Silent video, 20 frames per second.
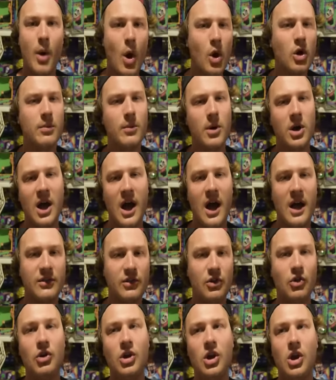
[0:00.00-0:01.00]
Pokemon
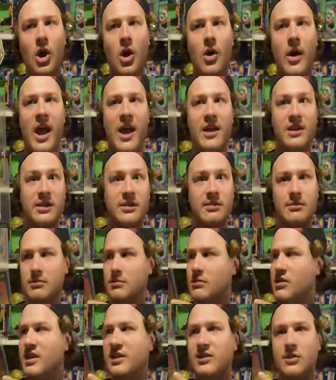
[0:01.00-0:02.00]
cards, Yu-Gi-Oh and
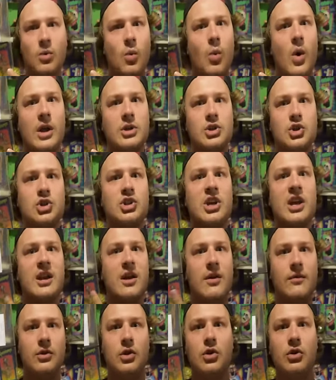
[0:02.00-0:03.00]
this one
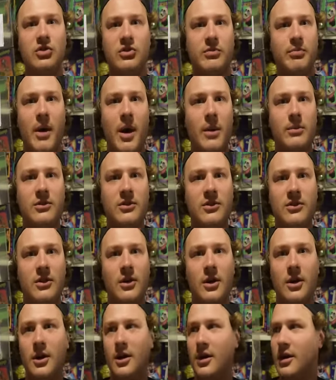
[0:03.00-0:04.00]
sheet of
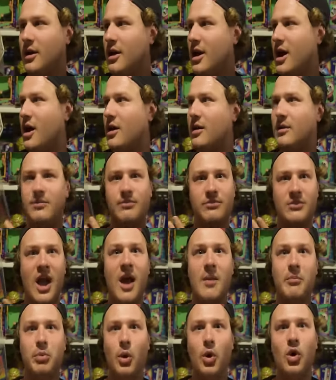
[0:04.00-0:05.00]
Goosebumps uh,
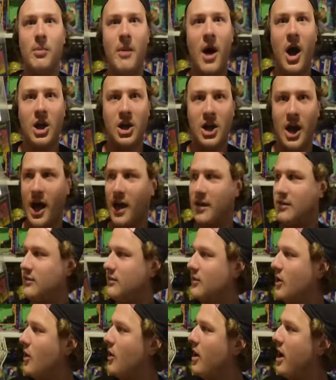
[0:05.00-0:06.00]
yeah, bookmark cards.
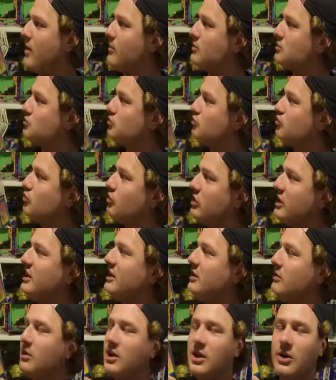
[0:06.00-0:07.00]
So it was
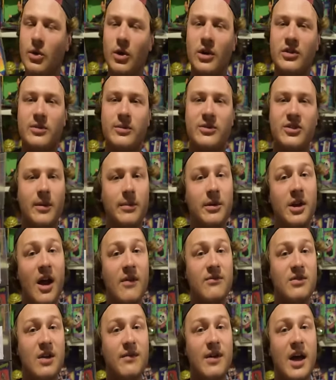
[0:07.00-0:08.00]
really, really awesome. Something
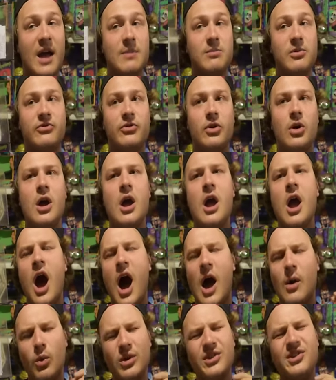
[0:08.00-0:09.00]
I've never had before.
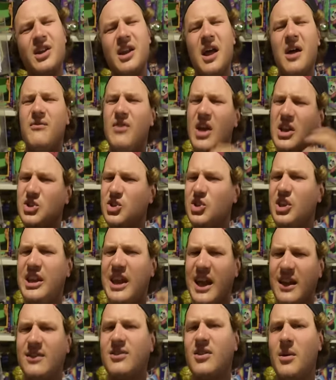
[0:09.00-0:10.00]
I was going to
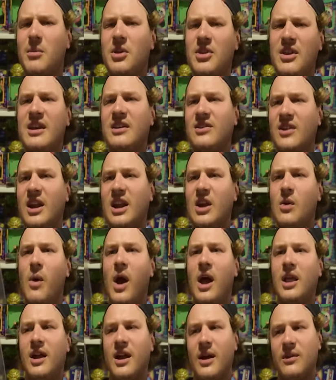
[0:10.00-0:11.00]
eventually get some of these
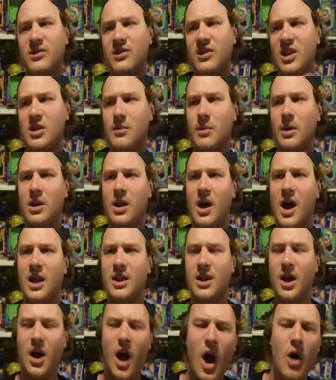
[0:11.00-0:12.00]
anyway. Like, I've seen them
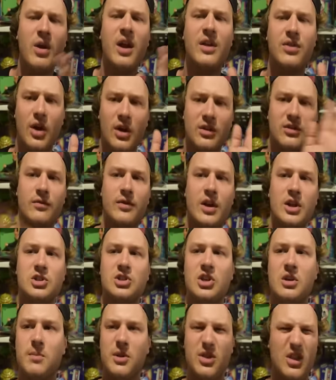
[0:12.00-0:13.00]
online. Like, I'll get those
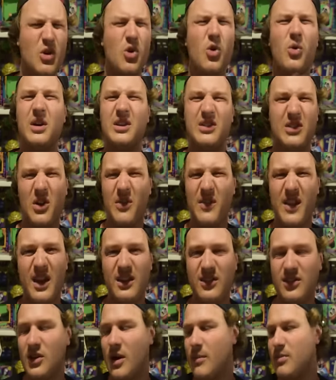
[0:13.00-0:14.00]
eventually, but they're always on
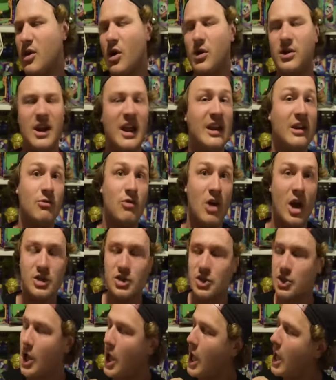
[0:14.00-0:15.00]
there, so I'm not in any
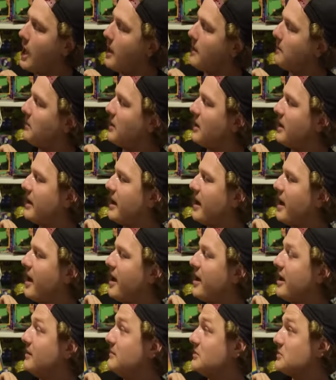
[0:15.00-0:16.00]
rush. But
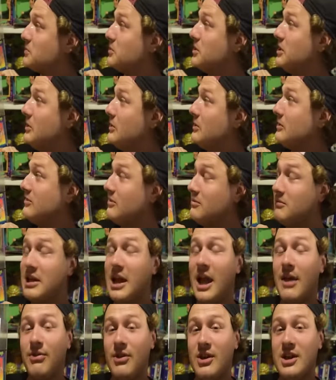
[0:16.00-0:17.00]
uh, it was pretty awesome
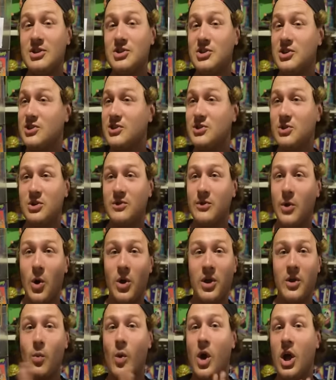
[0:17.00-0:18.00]
to get these just sort of
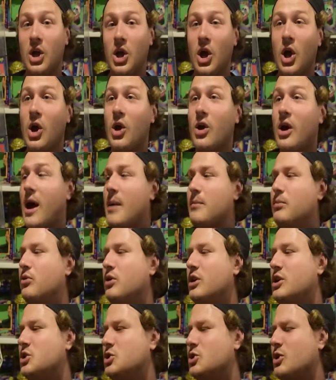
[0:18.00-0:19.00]
all in one go. I'm
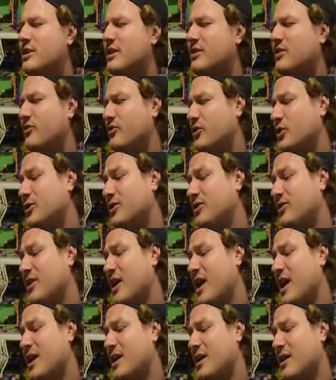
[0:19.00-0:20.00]
pretty sure that's a full
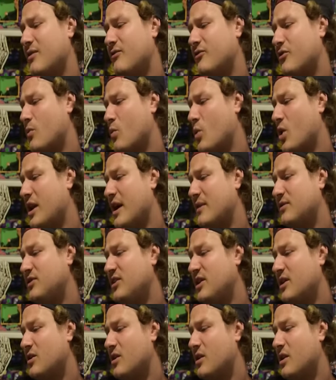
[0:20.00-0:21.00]
set from what I've
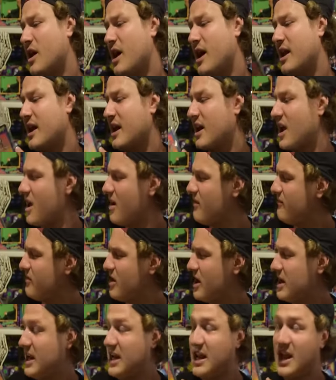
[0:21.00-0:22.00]
seen online. I can't
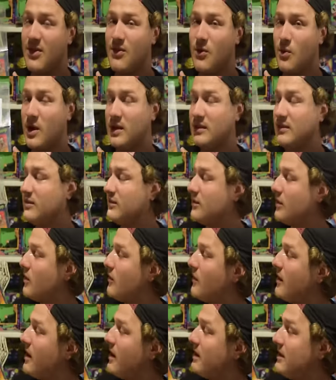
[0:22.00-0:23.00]
find any other ones,
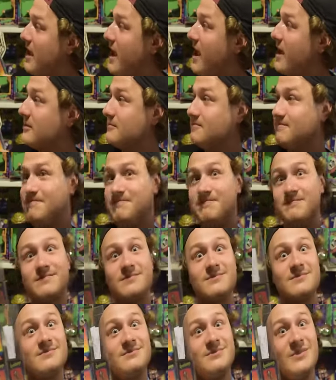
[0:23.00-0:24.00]
so uh, yeah.
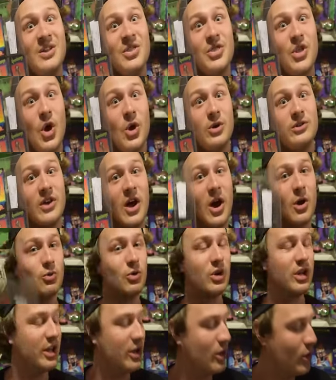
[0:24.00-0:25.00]
Those are
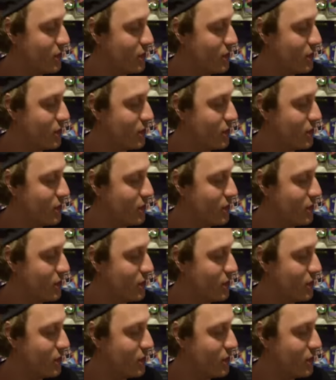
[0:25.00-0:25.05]
really